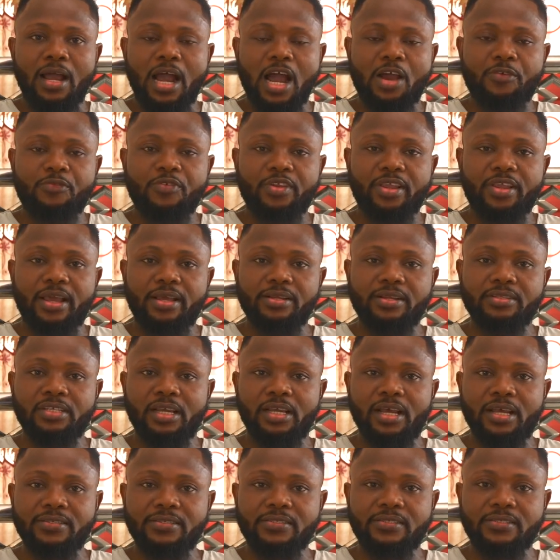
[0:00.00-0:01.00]
African
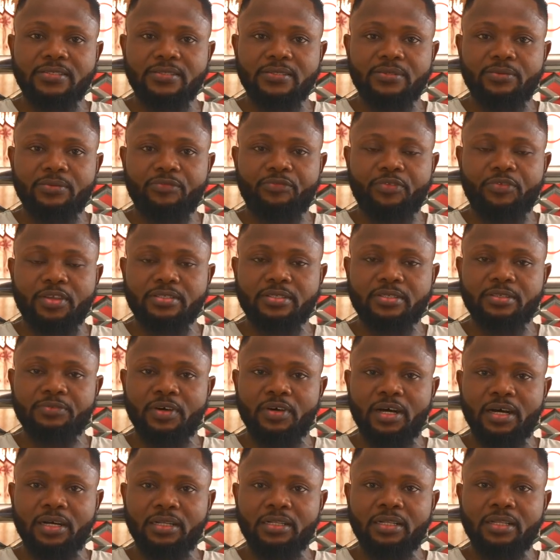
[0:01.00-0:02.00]
Jazz
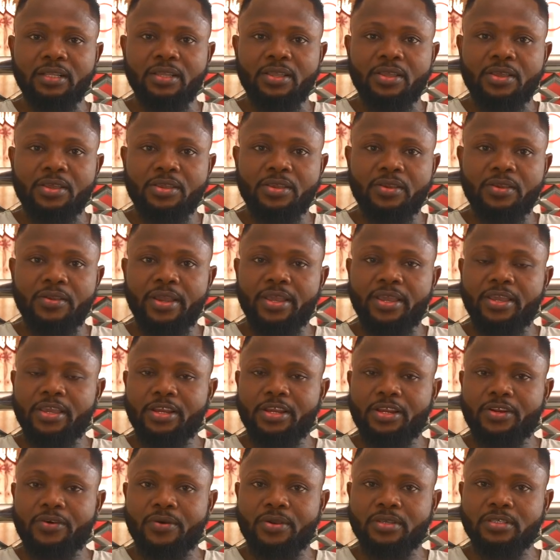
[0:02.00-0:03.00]
Festival here
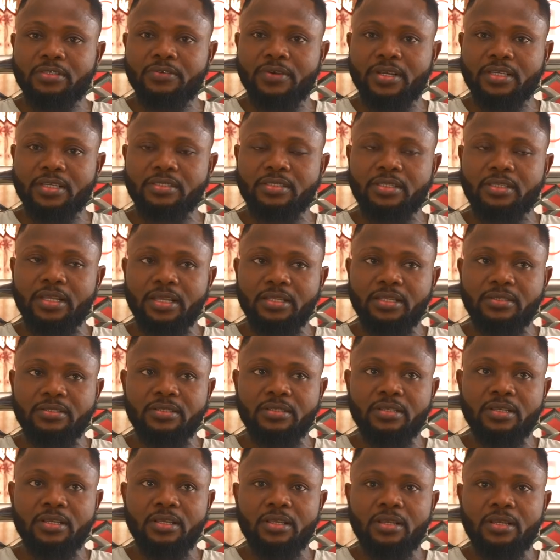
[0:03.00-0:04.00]
in Cross River
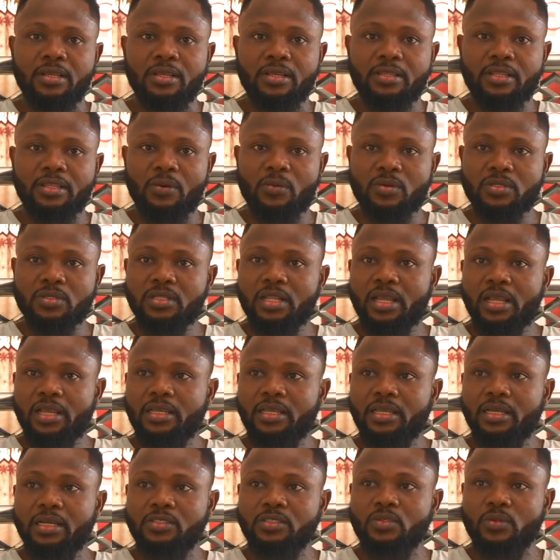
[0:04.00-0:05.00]
State. That was
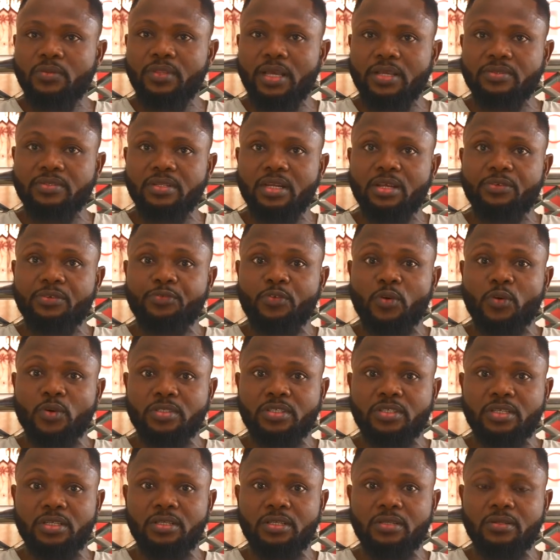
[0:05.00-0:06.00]
like
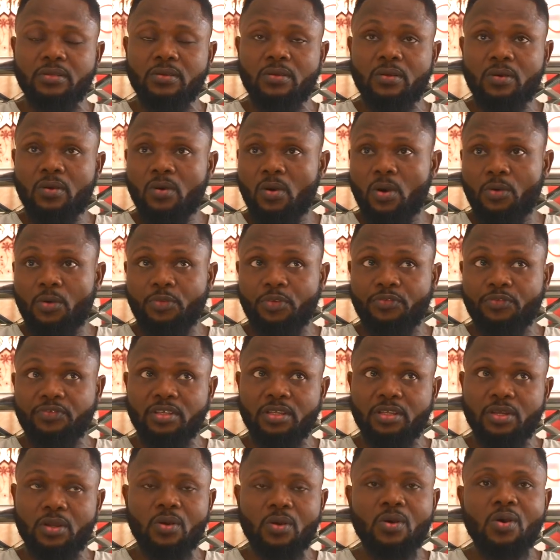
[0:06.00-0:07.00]
2014 or
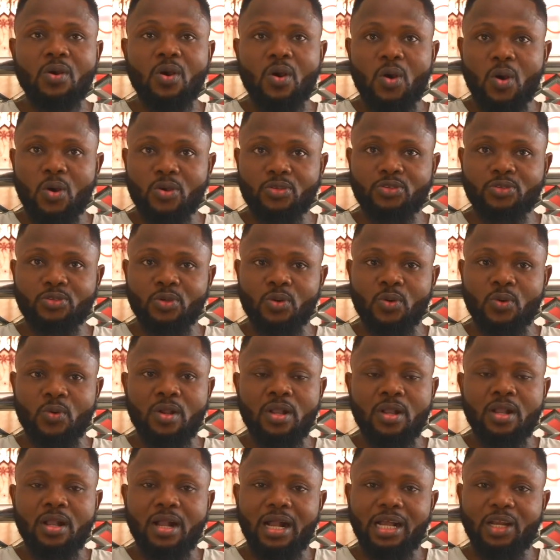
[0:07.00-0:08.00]
15 or so,
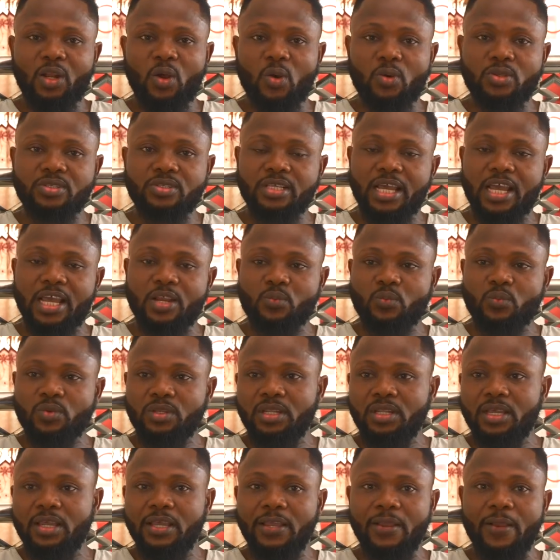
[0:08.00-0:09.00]
alongside
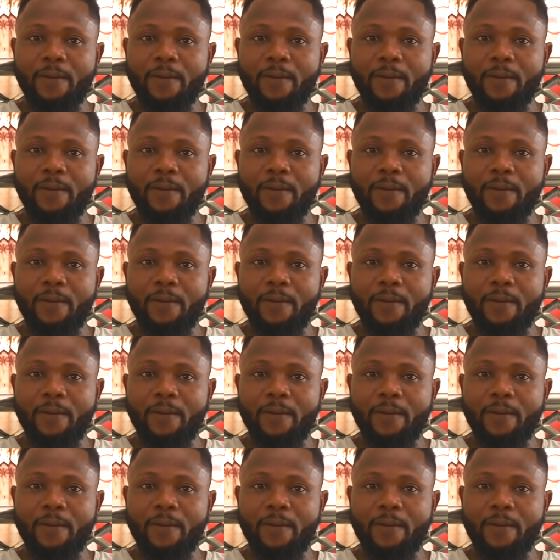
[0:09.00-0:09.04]
with